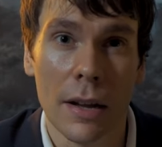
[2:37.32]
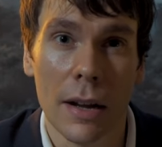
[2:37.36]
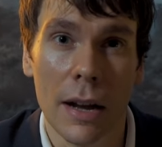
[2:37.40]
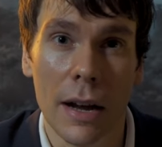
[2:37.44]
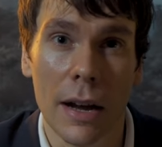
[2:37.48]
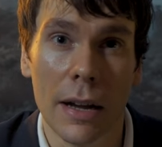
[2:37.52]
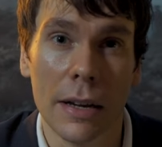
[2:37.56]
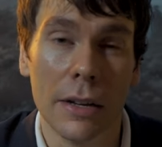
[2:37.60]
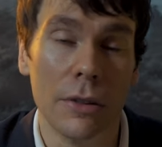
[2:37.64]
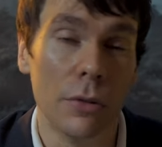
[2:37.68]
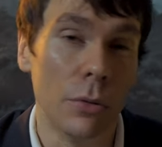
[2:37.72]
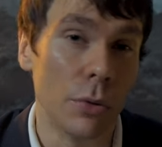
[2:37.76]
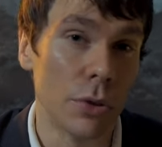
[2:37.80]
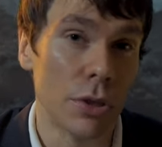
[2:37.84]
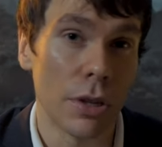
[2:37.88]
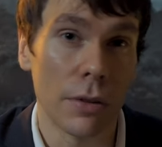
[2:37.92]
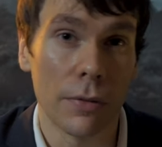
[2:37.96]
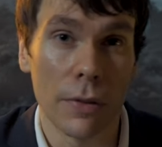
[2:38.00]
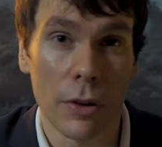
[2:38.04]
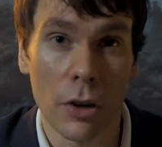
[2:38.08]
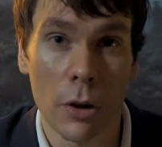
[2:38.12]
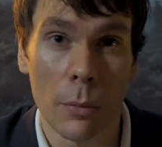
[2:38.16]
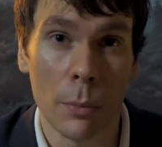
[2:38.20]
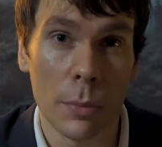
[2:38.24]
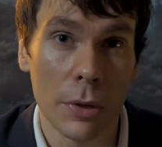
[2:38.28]
and also
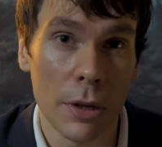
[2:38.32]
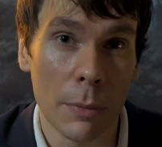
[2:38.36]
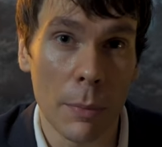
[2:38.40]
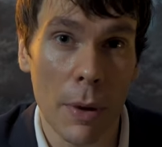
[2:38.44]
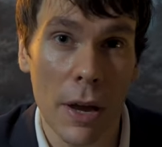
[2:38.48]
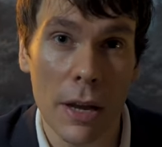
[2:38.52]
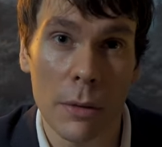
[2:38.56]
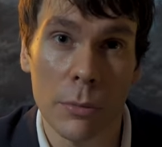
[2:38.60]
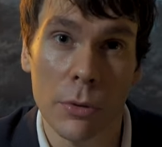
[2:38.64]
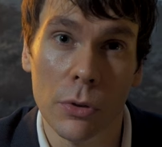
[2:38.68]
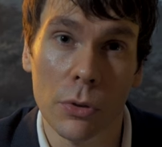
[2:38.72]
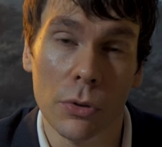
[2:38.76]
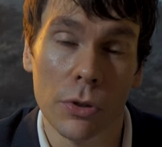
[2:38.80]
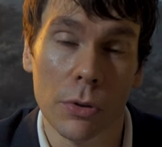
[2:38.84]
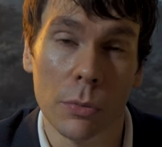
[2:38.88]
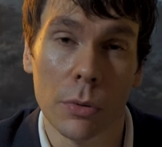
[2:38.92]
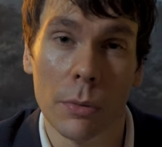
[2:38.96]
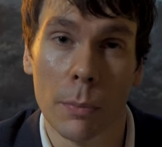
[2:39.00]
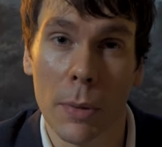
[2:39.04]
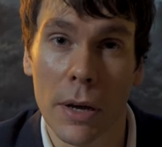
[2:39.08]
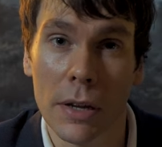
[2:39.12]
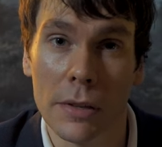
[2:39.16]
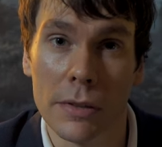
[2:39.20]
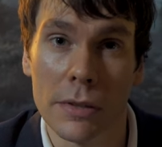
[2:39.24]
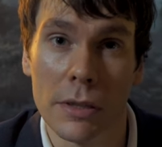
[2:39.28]
for company payment order
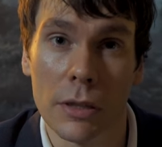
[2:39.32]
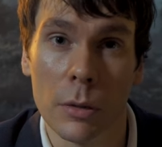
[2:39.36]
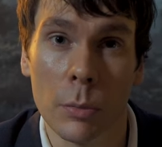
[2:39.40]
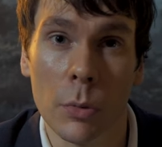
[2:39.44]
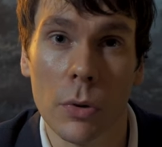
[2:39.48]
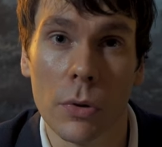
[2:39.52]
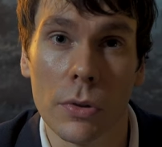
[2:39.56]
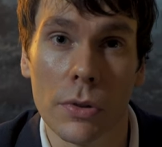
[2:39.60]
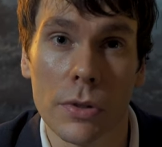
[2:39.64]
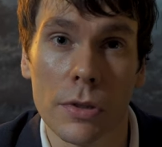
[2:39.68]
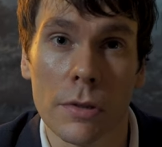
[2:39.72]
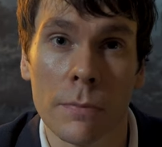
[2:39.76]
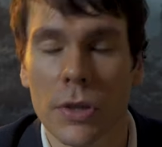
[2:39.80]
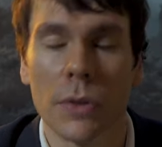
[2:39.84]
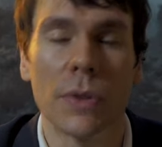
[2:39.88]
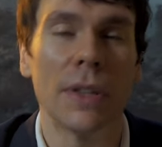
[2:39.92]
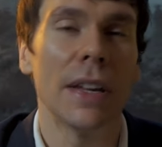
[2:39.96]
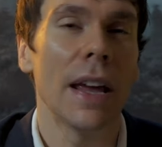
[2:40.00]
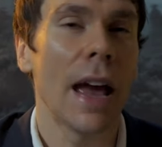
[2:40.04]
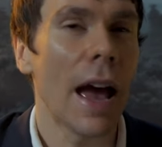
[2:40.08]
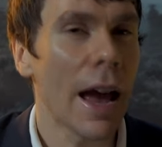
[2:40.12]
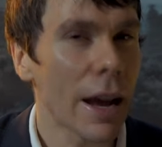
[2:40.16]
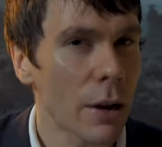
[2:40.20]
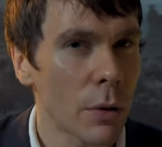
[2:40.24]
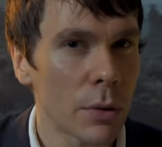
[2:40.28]
when balancing the books. So
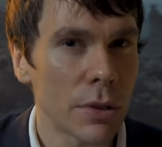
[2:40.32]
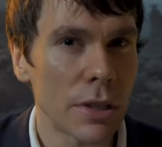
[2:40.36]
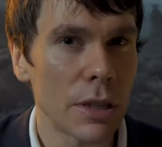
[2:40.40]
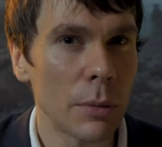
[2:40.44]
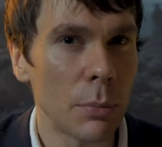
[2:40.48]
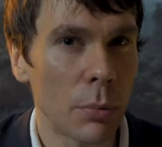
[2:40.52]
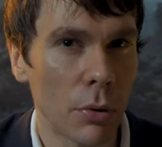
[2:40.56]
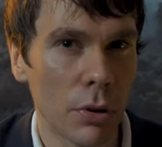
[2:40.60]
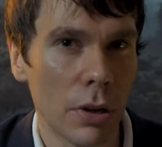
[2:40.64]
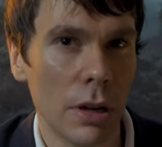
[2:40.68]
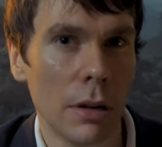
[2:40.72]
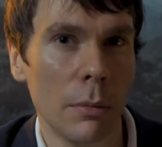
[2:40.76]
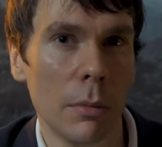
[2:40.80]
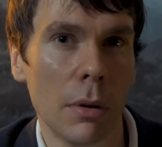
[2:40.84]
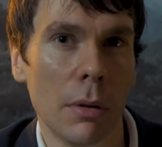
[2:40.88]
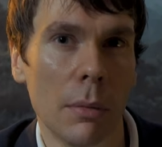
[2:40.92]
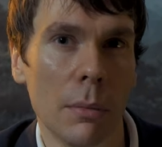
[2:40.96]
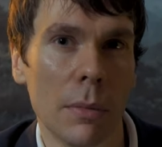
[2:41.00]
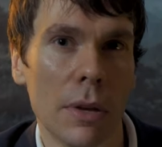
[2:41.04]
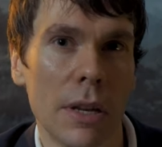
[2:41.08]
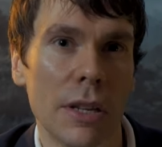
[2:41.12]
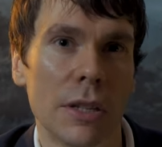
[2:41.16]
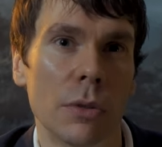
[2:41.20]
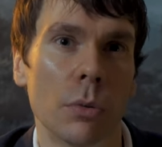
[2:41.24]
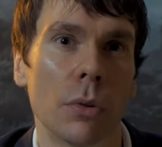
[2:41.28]
the equity
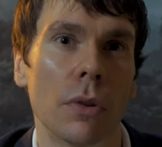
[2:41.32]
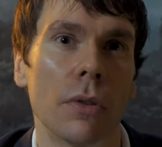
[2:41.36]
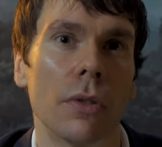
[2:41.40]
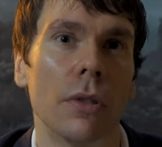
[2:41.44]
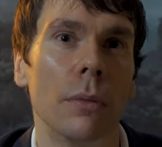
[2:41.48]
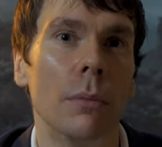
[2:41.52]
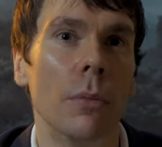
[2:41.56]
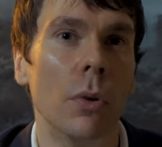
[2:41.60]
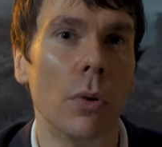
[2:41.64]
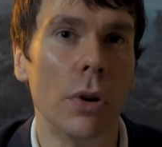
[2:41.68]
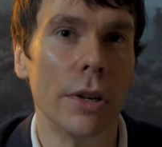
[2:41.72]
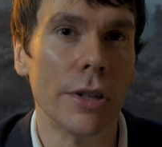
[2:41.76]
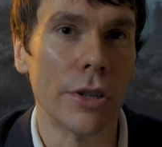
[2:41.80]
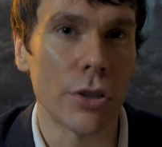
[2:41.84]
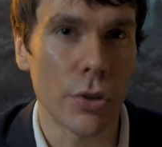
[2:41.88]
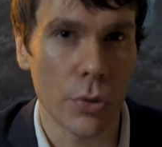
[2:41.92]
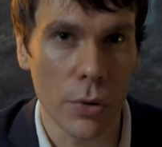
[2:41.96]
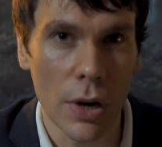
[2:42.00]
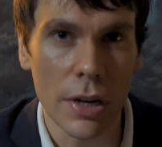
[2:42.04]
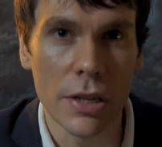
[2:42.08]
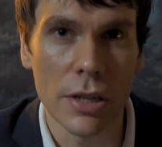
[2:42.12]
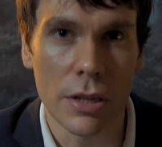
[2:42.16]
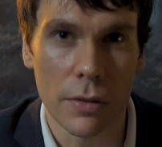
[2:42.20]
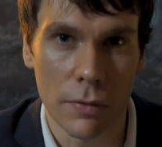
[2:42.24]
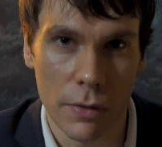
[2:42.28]
premium is one of the more
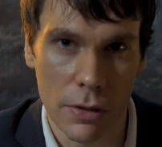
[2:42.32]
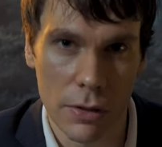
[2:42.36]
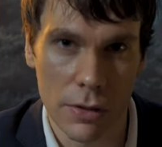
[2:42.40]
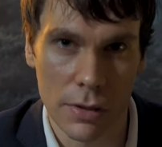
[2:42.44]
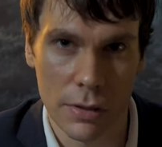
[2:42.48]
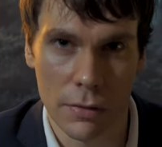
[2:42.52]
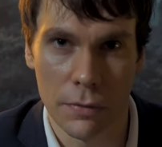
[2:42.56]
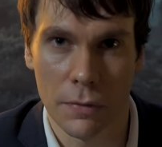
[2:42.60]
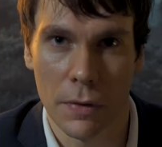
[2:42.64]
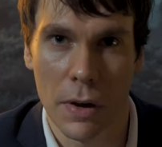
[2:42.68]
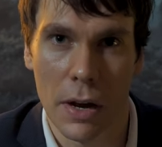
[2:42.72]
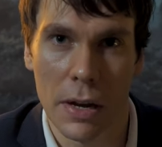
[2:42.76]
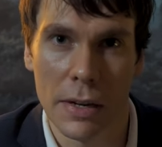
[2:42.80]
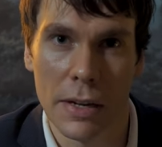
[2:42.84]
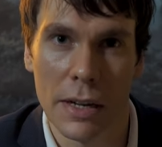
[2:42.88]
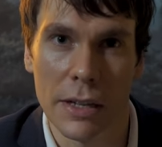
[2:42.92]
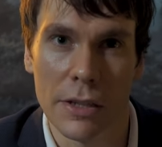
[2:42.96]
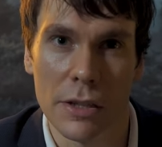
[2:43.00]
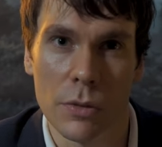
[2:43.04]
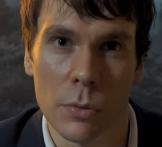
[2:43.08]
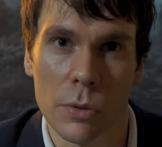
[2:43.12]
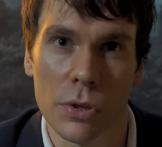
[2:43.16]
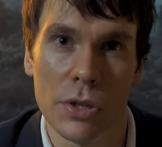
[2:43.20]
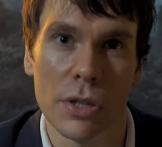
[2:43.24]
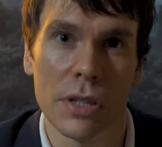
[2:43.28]
entrenched views in
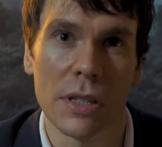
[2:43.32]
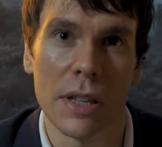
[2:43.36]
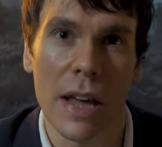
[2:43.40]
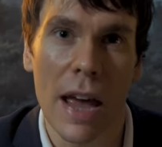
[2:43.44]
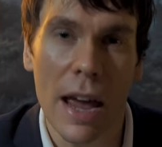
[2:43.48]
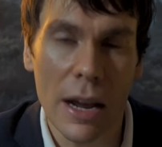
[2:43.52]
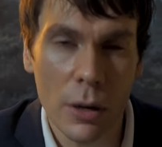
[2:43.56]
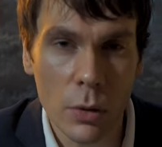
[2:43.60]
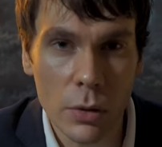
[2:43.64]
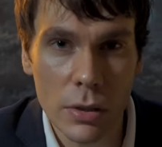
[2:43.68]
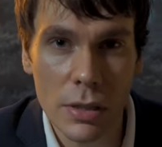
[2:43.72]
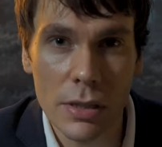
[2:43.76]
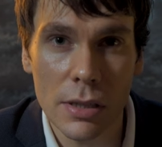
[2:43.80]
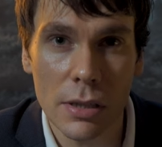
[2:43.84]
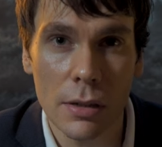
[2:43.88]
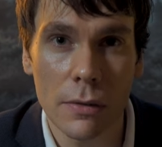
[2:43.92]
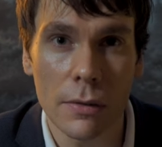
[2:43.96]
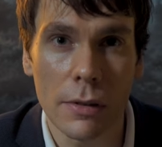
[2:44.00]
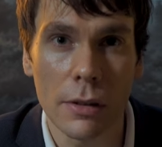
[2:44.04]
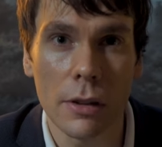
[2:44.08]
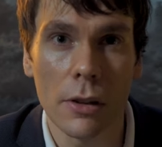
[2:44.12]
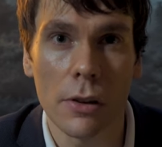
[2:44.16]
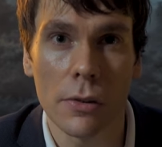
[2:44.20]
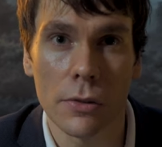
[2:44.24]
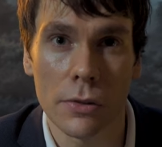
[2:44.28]
finance, which is that equities
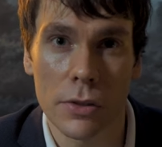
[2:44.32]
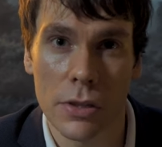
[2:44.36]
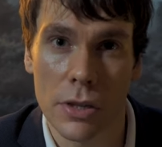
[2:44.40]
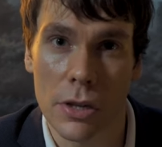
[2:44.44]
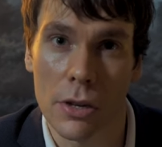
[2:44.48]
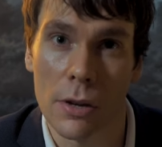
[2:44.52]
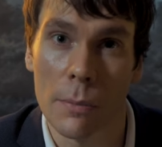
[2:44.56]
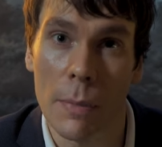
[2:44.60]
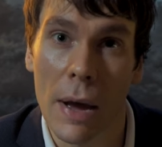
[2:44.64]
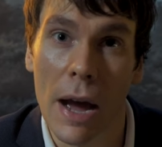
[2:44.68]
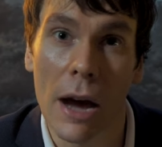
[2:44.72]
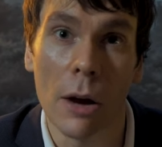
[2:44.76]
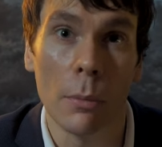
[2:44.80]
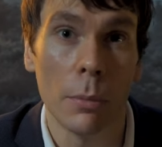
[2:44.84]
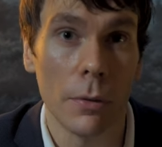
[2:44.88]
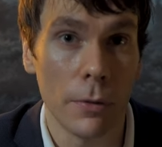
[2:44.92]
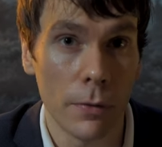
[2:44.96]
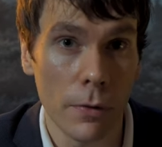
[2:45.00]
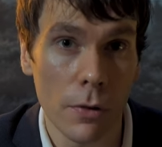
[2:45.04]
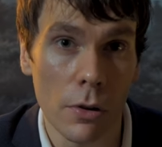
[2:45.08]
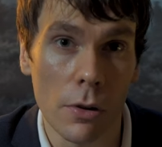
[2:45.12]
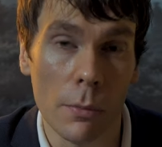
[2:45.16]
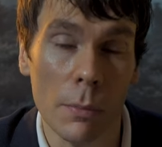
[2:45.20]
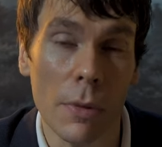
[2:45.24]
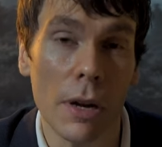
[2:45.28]
over the long term
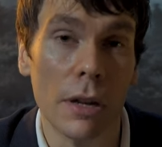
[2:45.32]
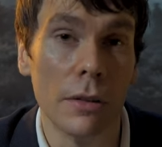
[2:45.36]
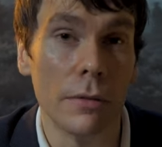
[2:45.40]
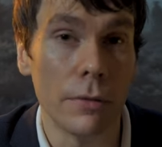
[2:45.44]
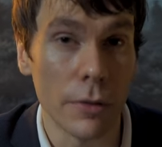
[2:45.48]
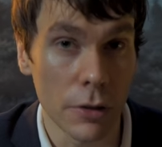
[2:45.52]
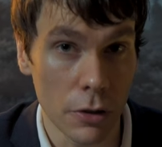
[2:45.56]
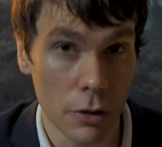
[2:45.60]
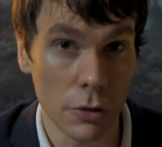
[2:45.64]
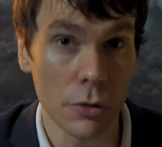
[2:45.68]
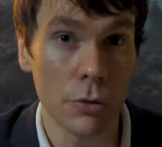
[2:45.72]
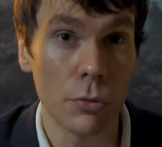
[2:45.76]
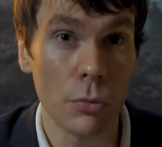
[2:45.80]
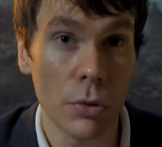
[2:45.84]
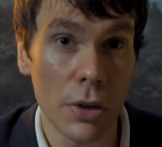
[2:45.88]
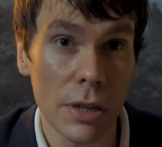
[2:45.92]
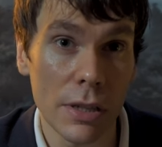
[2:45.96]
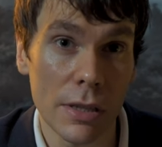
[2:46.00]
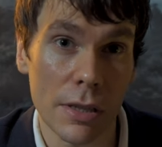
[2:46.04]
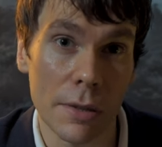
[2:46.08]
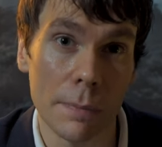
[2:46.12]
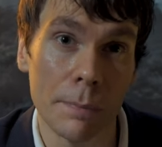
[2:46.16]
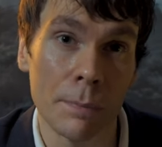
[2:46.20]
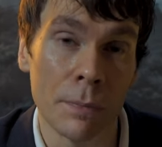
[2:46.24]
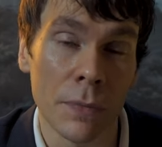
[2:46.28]
outperform, and for good
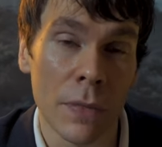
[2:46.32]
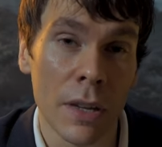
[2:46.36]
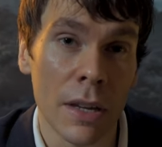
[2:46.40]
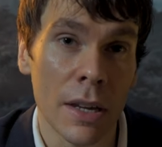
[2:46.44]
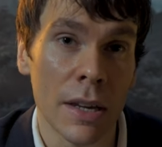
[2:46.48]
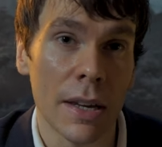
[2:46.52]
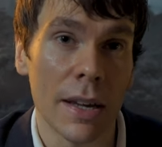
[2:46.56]
reason.